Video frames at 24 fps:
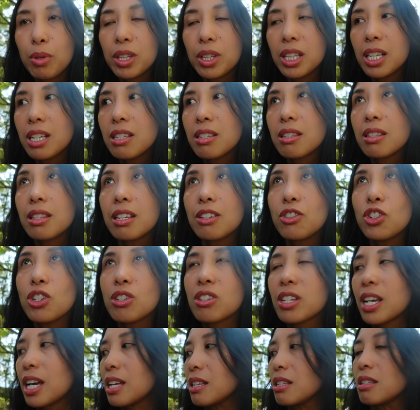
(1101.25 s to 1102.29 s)
But they're
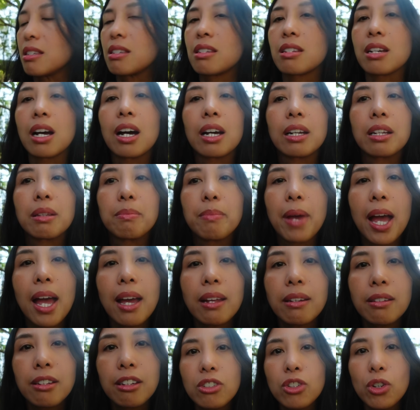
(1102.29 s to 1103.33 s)
just getting started,
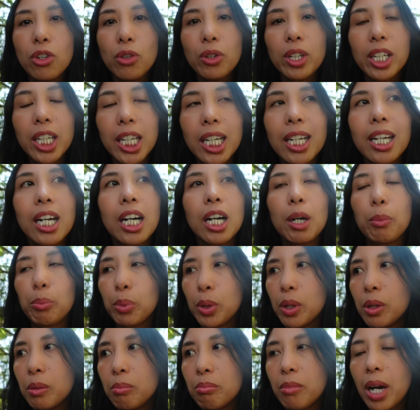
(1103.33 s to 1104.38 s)
man. Don't kick up
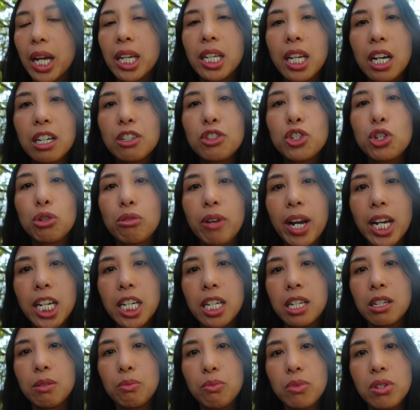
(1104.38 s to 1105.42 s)
my young
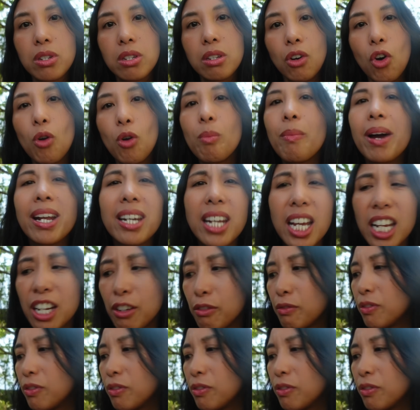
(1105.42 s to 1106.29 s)
geraniums or my native